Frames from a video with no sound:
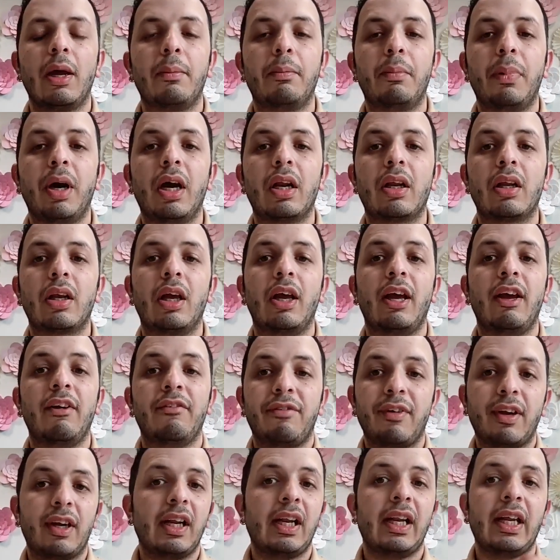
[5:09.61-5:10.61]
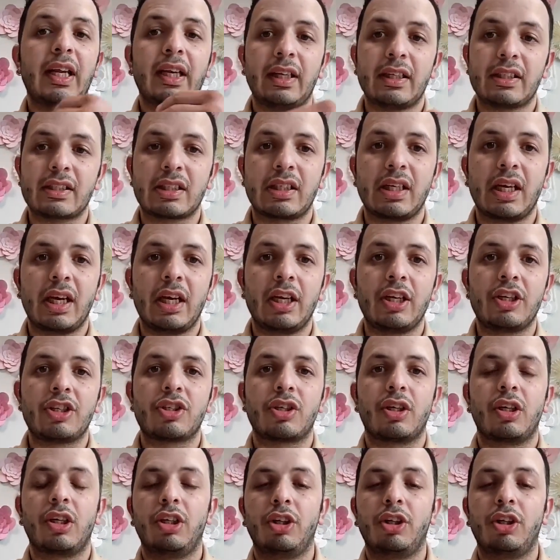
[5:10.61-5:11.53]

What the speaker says: But if at a later stage